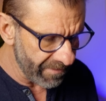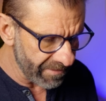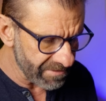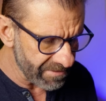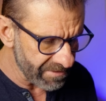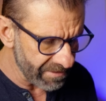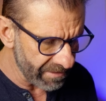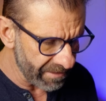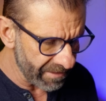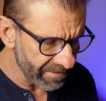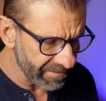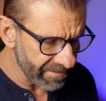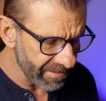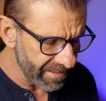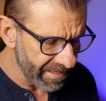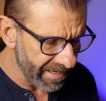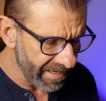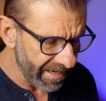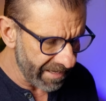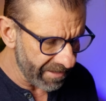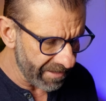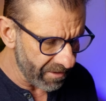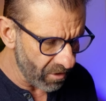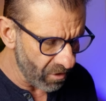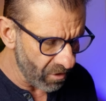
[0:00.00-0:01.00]
then selecting
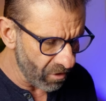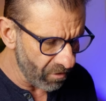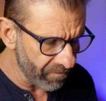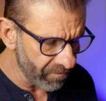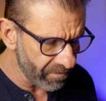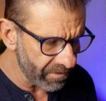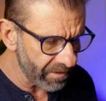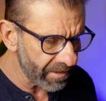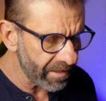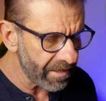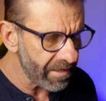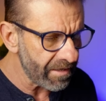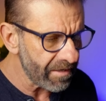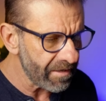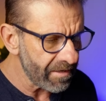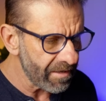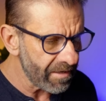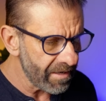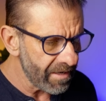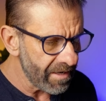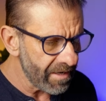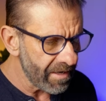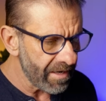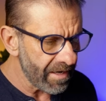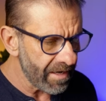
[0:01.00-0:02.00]
add overlay
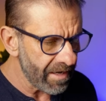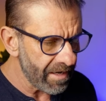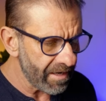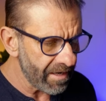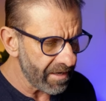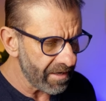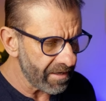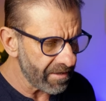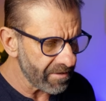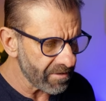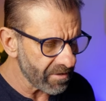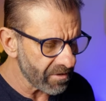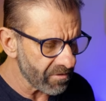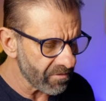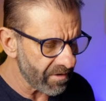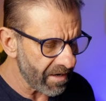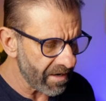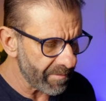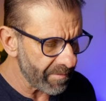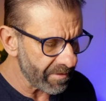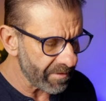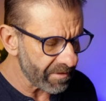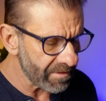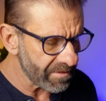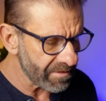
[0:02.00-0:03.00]
and
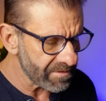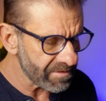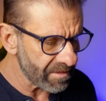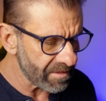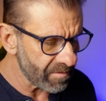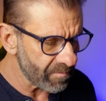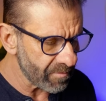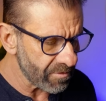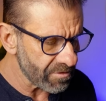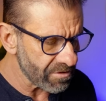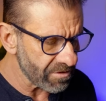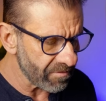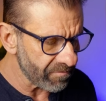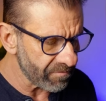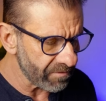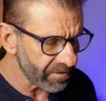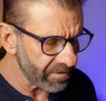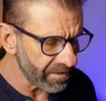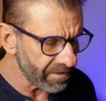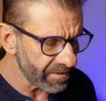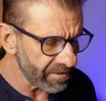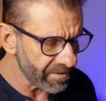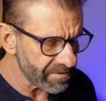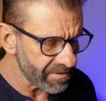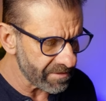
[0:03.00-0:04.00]
grabbing this image of
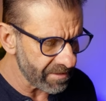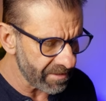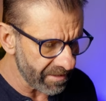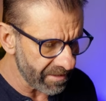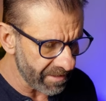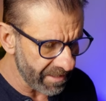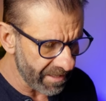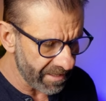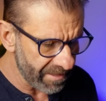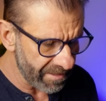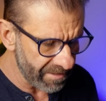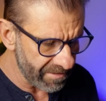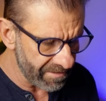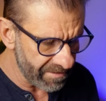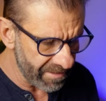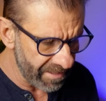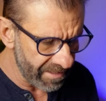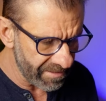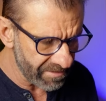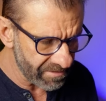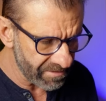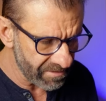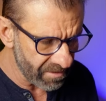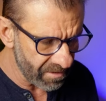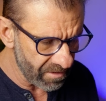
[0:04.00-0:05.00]
Leela sitting at a
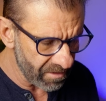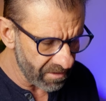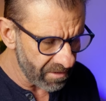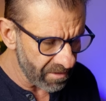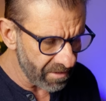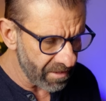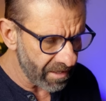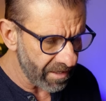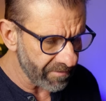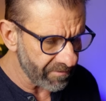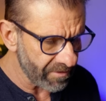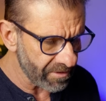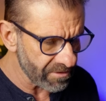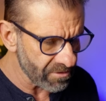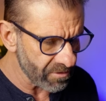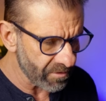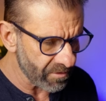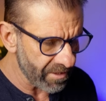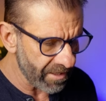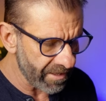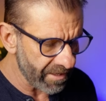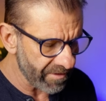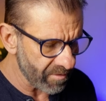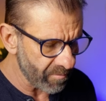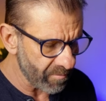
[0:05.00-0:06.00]
desk. I've also
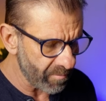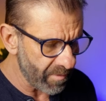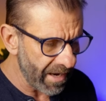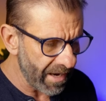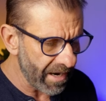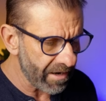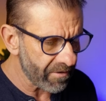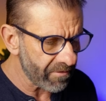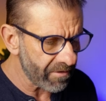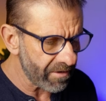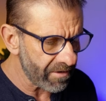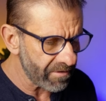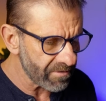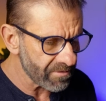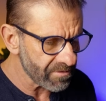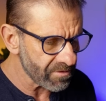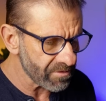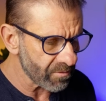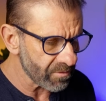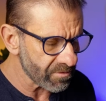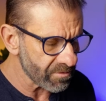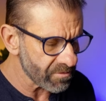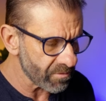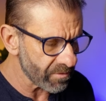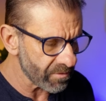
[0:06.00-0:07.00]
cut out the background
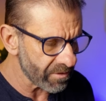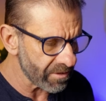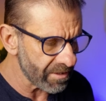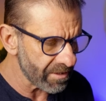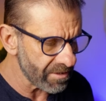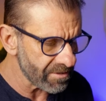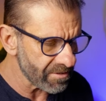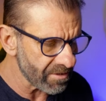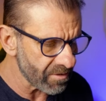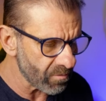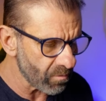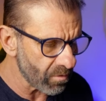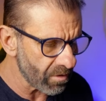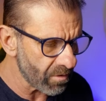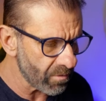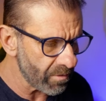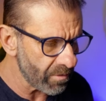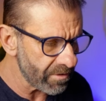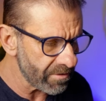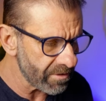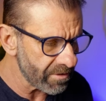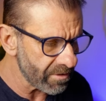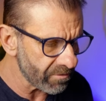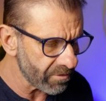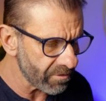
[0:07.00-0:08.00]
so it's really easy to work
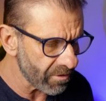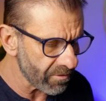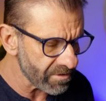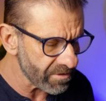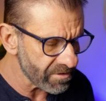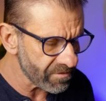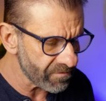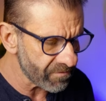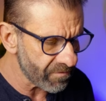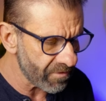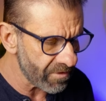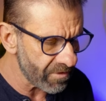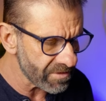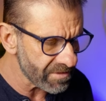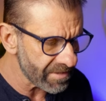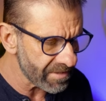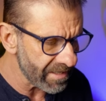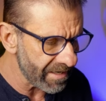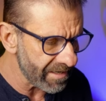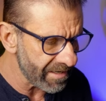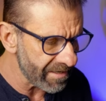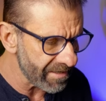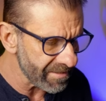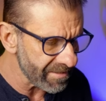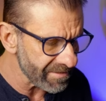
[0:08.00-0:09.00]
with. You'll notice first
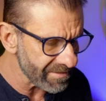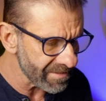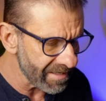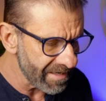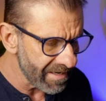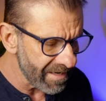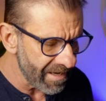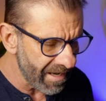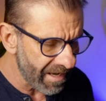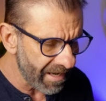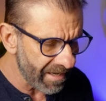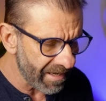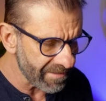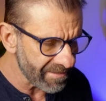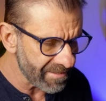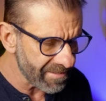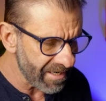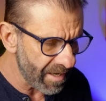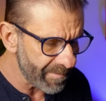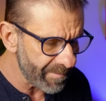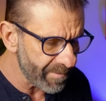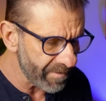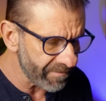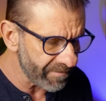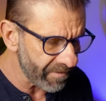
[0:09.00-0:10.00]
that it is on
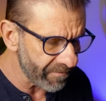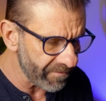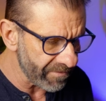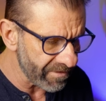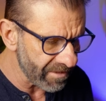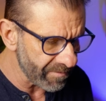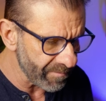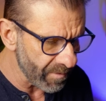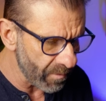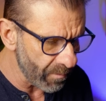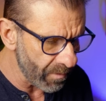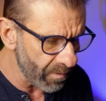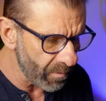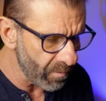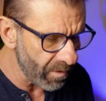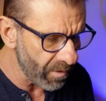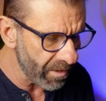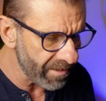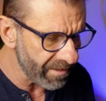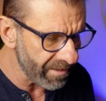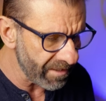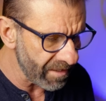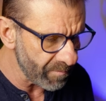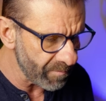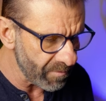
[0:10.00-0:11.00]
top of everything but we want
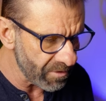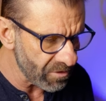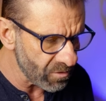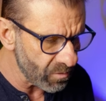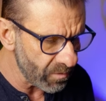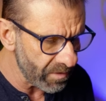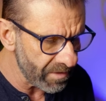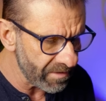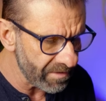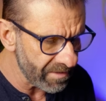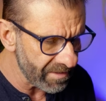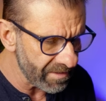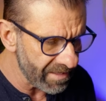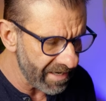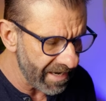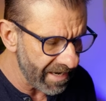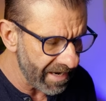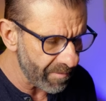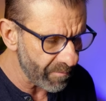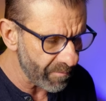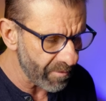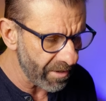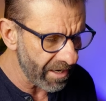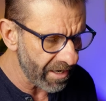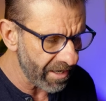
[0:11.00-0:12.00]
it in between the
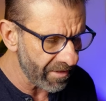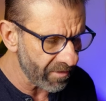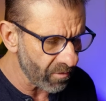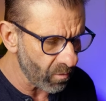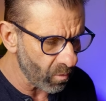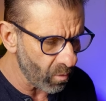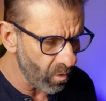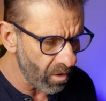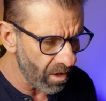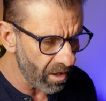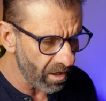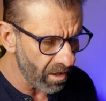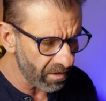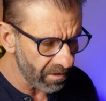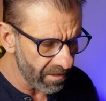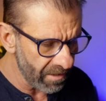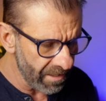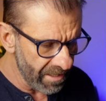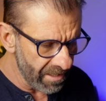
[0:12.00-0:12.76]
camera and the wall.